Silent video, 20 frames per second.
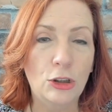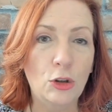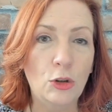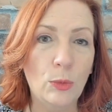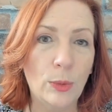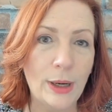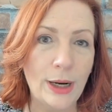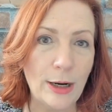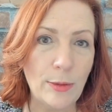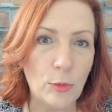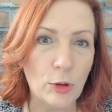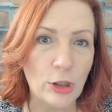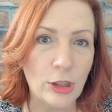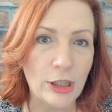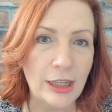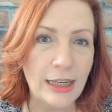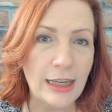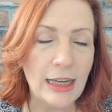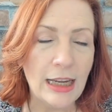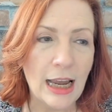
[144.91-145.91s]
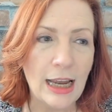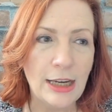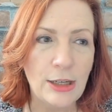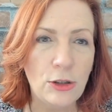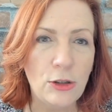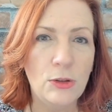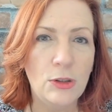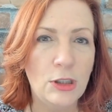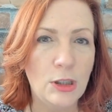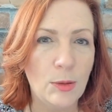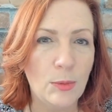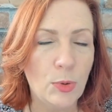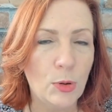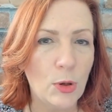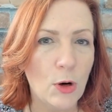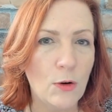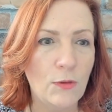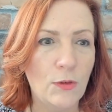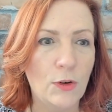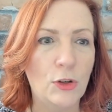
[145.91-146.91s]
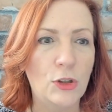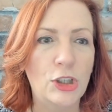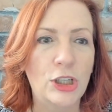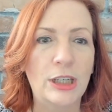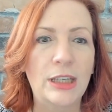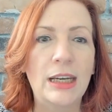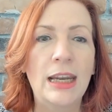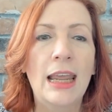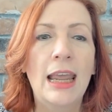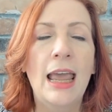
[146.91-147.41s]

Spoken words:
Grammarly. I use the pro version.